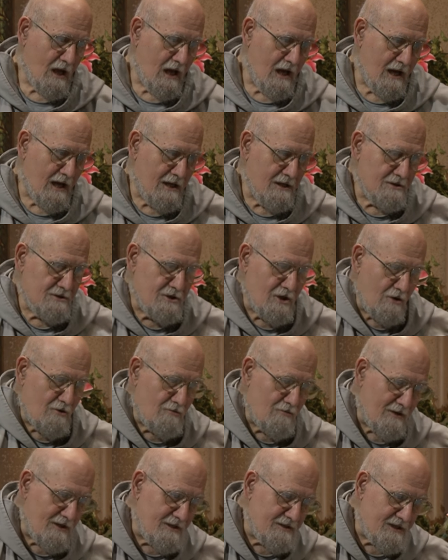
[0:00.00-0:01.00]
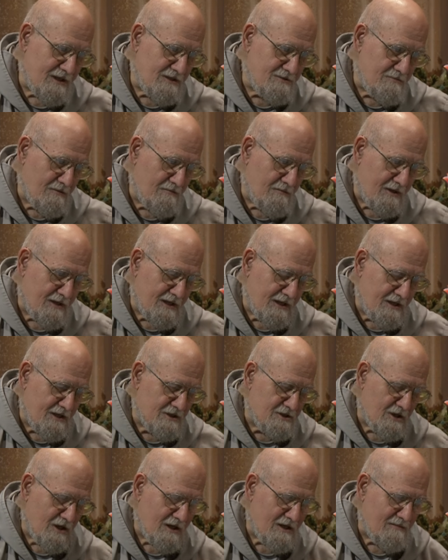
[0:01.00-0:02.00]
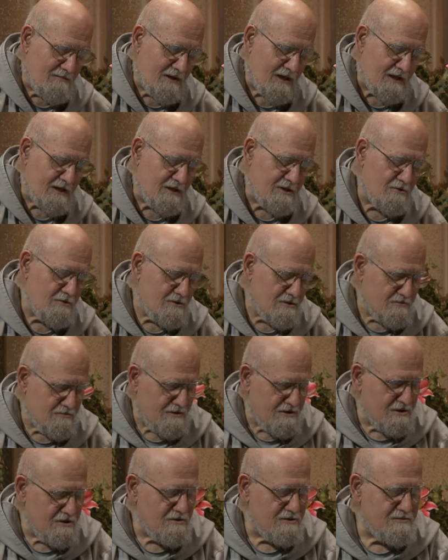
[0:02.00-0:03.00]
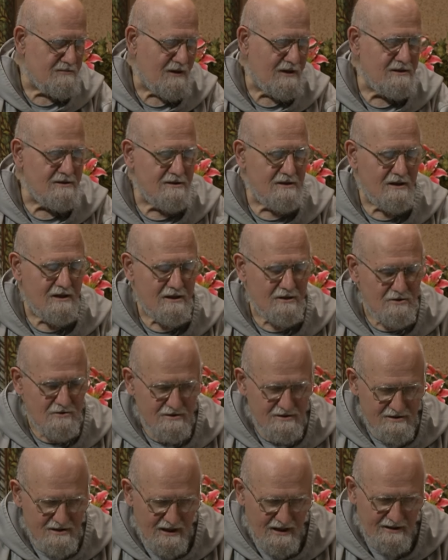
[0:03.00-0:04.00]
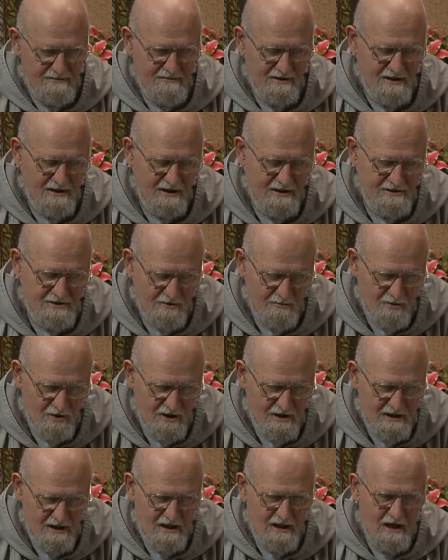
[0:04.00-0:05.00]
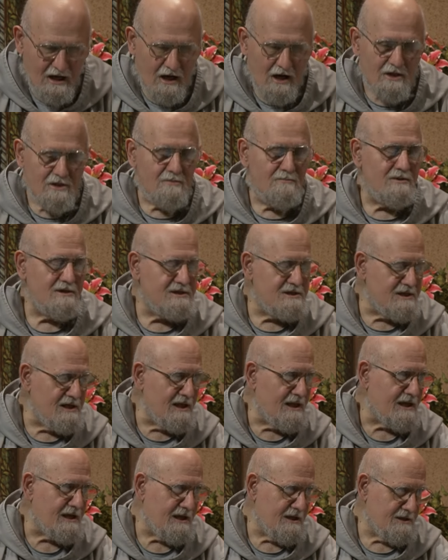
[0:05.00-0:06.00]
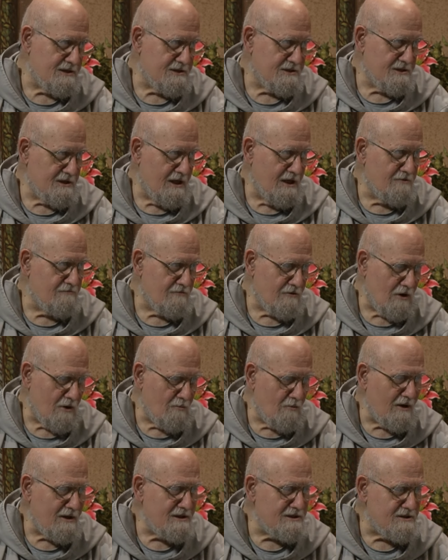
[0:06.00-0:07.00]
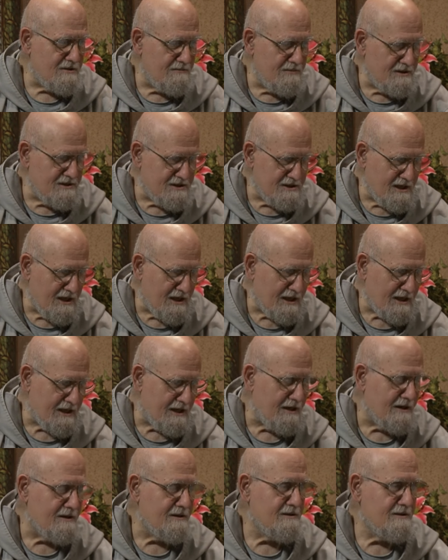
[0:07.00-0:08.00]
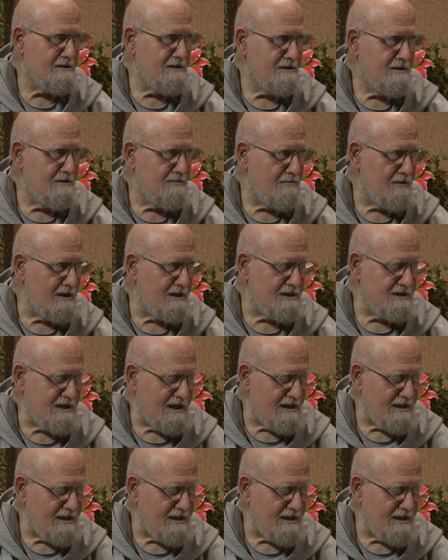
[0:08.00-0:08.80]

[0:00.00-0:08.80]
Uh, Joan, one of the things we wanted to talk about, you, which you spend a good time uh, on your book, are the basilicas in Rome. What is a basilica? What exactly?